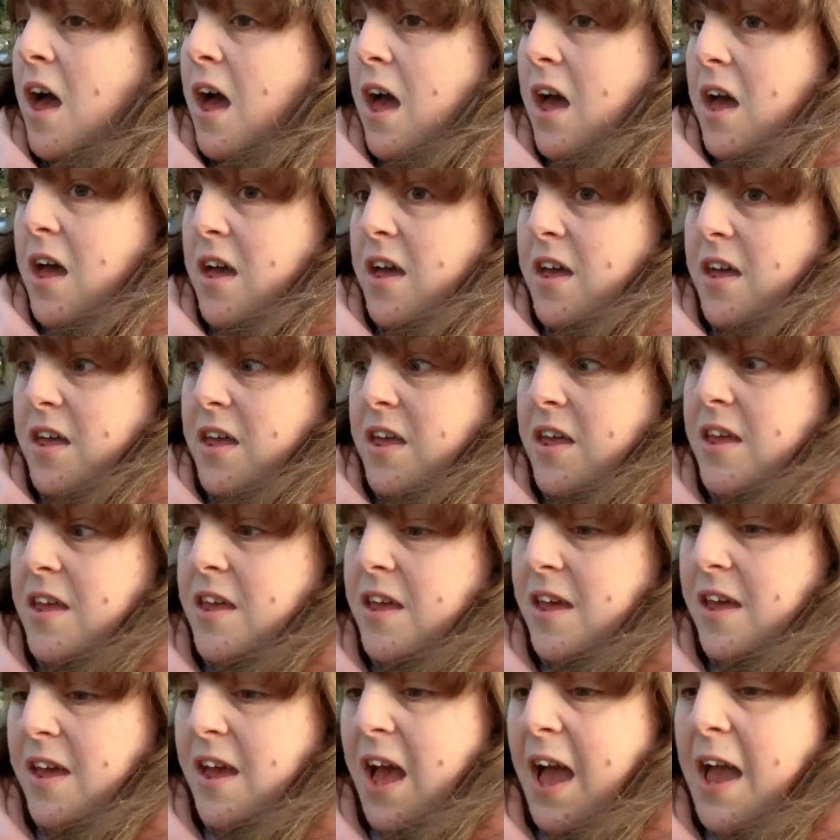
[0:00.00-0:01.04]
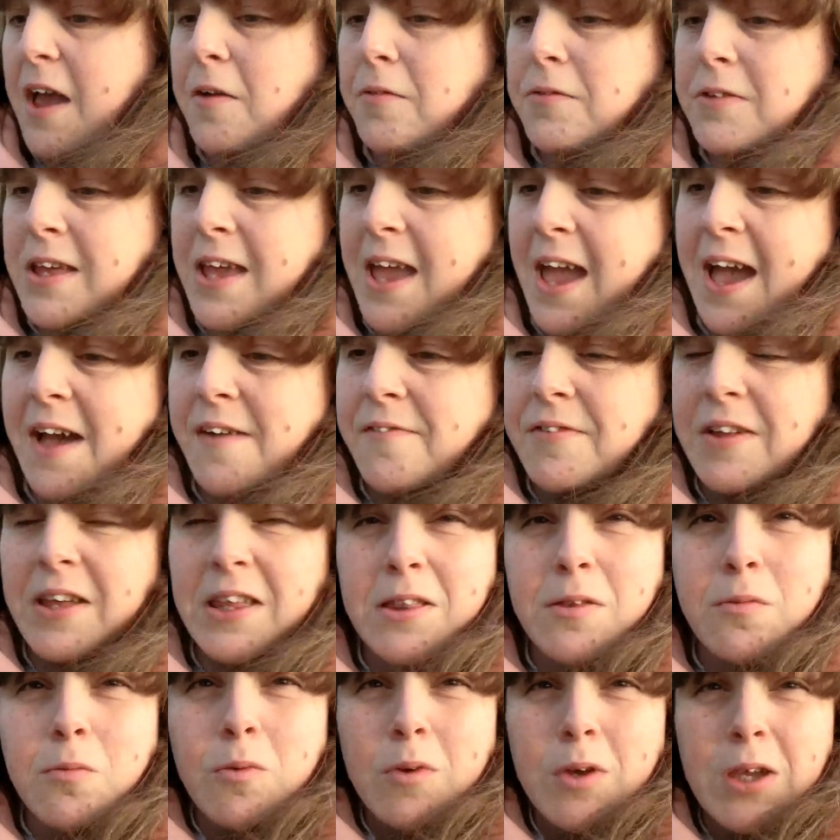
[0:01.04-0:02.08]
uh, I only have like
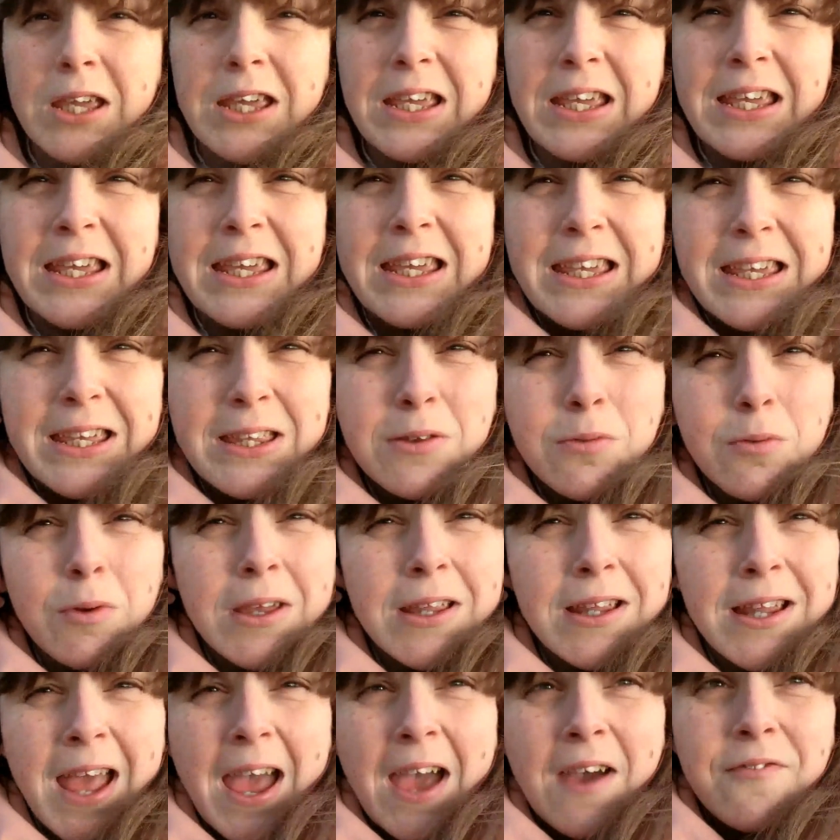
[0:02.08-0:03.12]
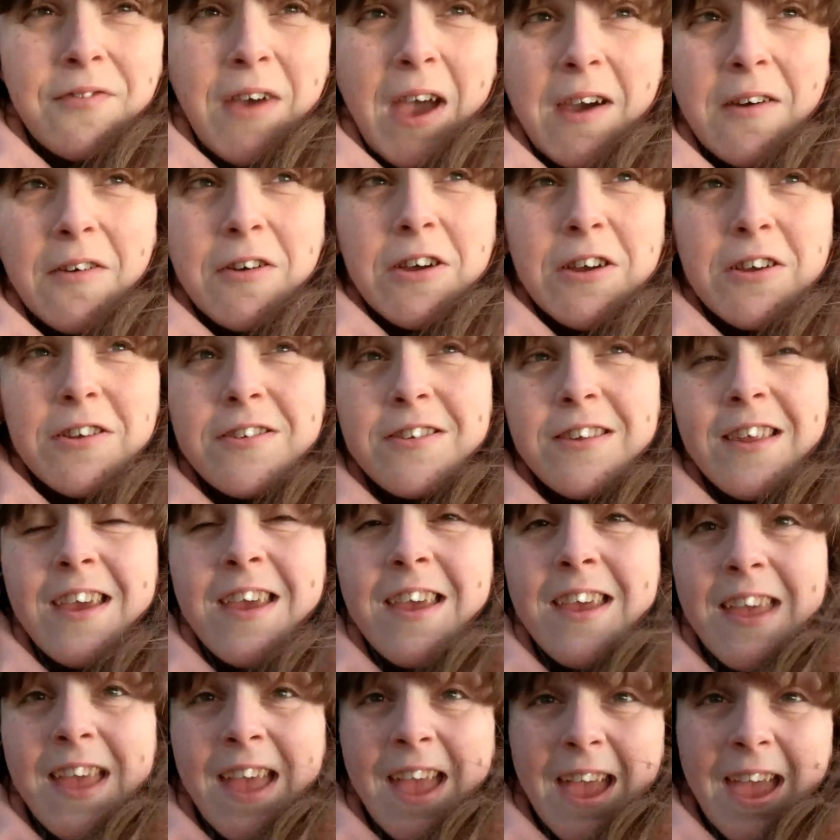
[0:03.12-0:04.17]
three, three and a half hours.
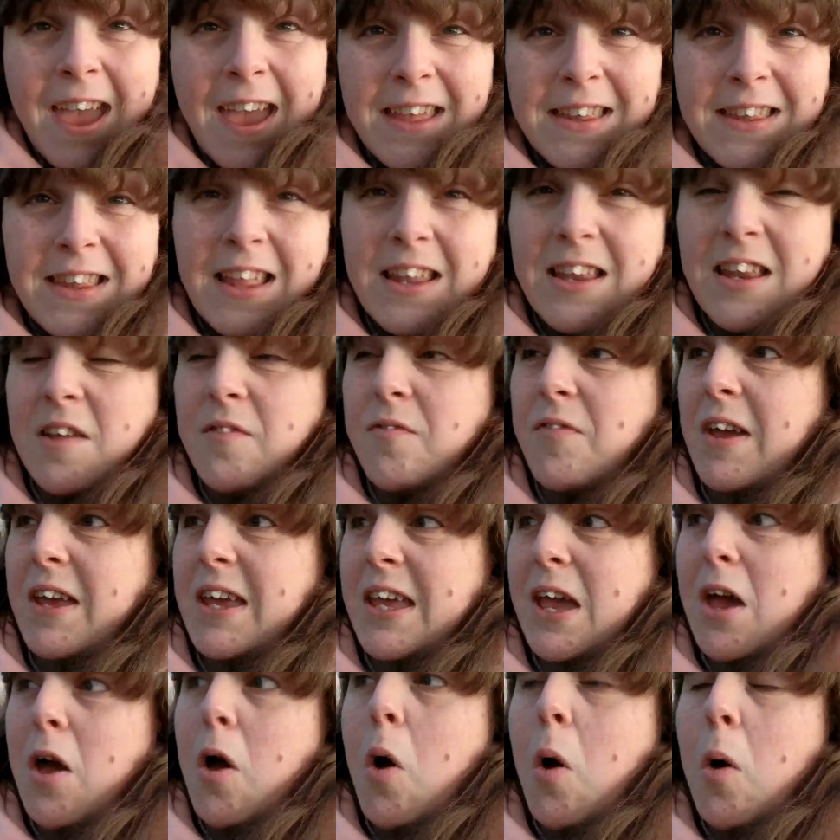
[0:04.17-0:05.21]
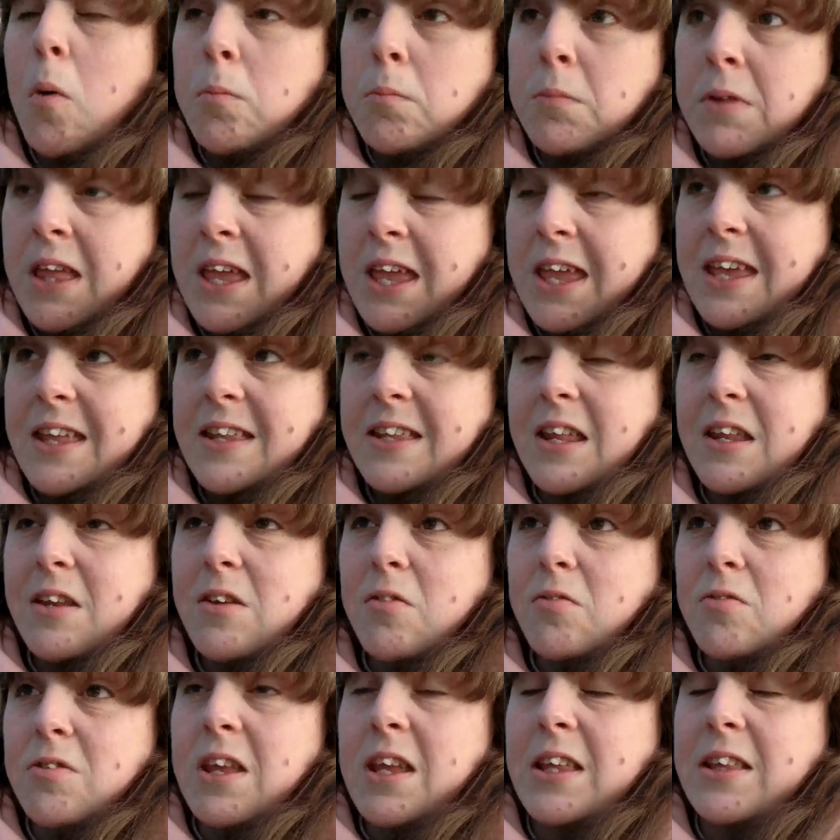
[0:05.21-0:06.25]
And then if I get home late and I
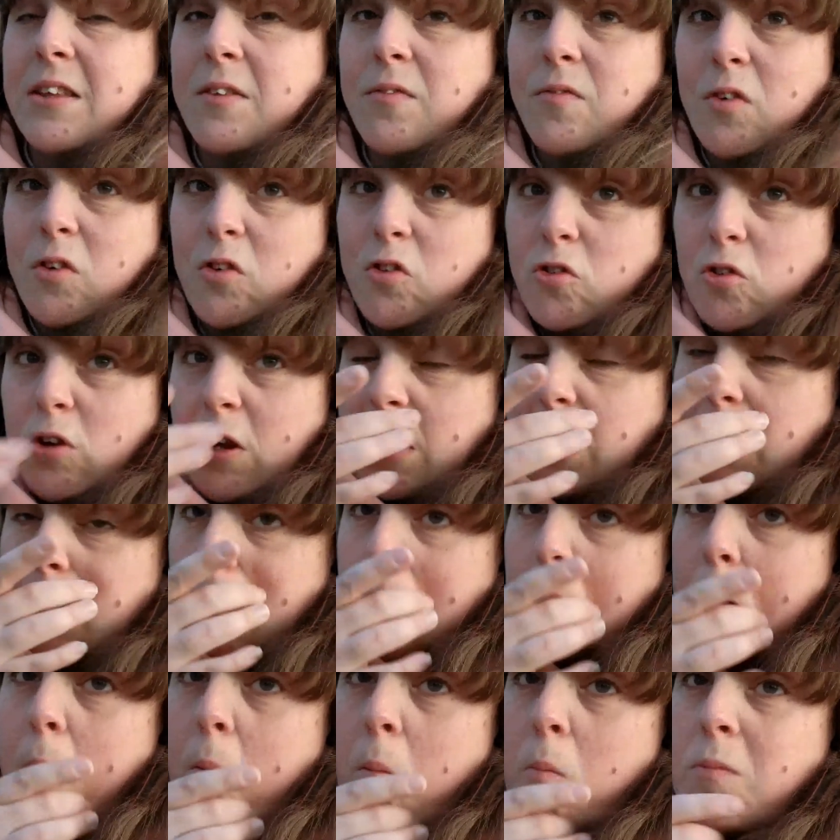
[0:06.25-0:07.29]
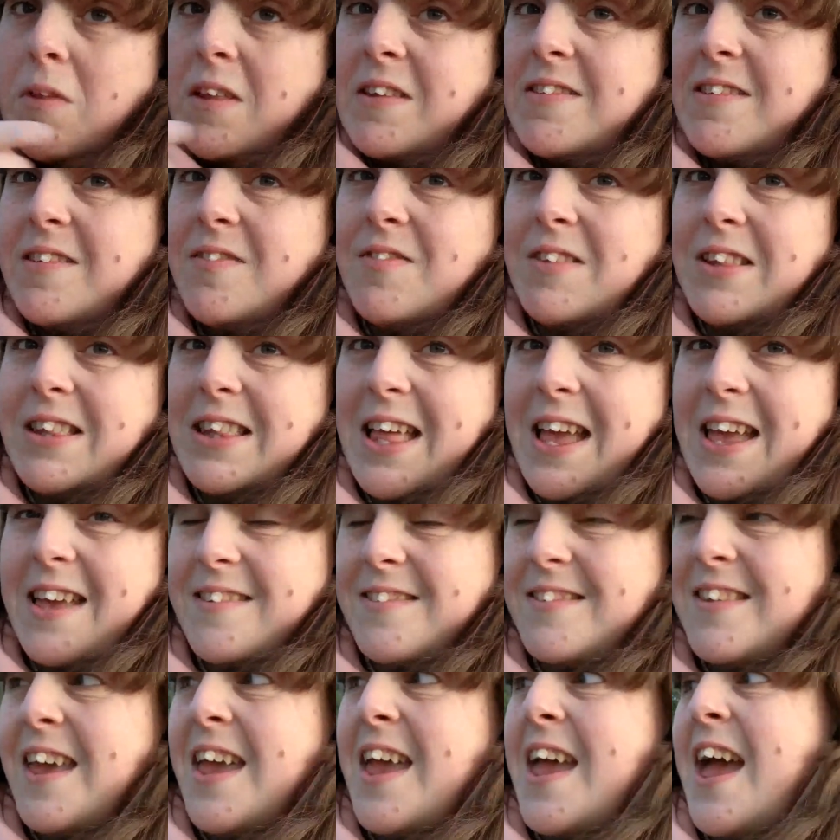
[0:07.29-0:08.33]
don't take the first train home, that's even less.
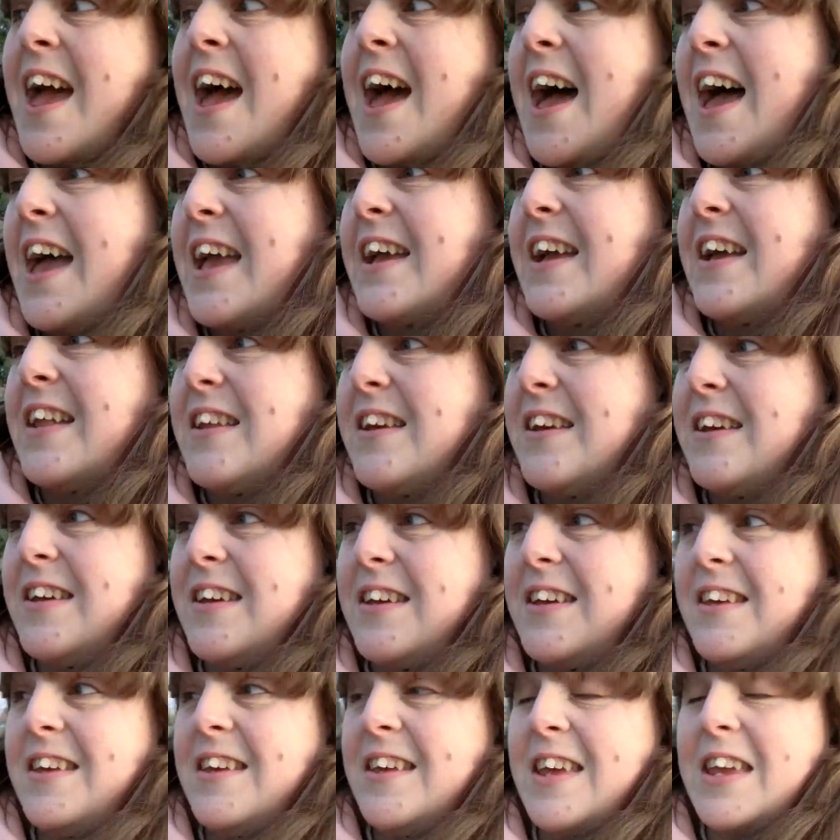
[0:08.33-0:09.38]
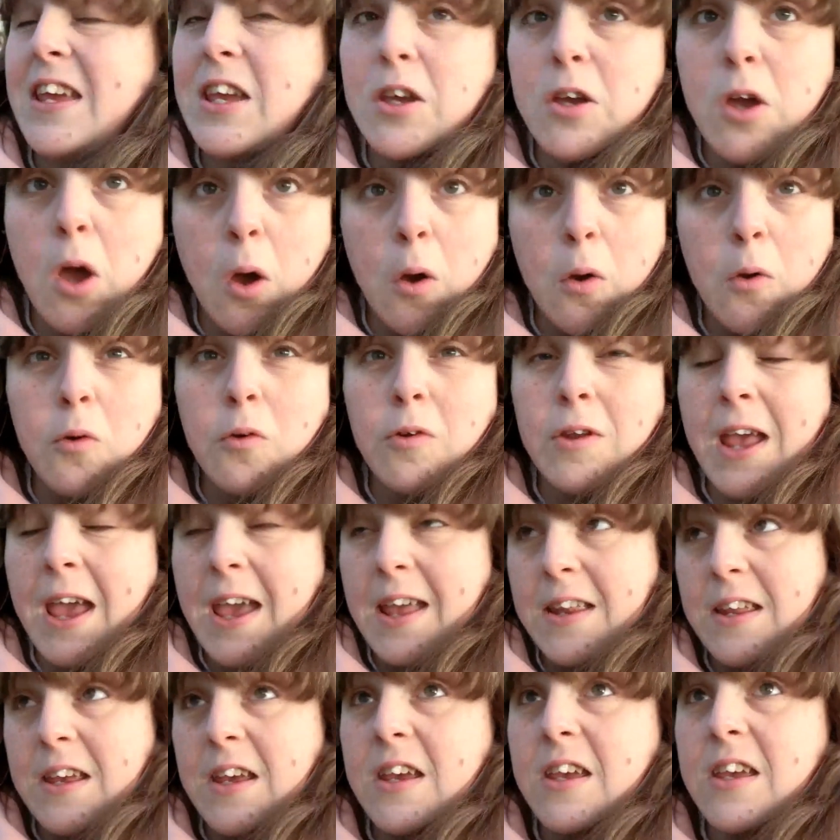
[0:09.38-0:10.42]
I gotta encode,
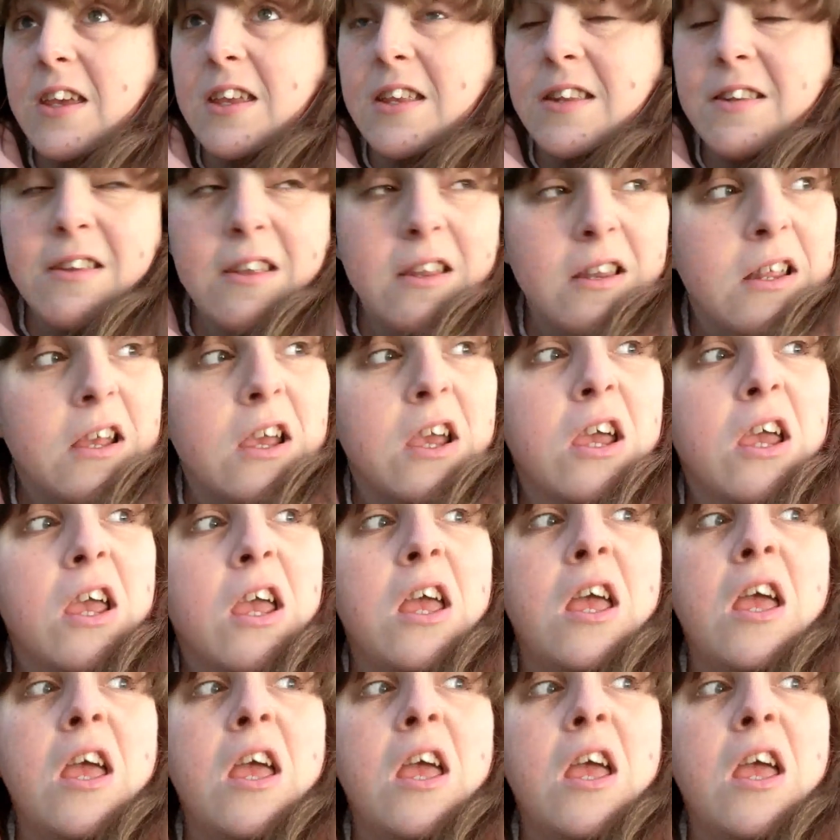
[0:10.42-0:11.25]
edit, eat dinner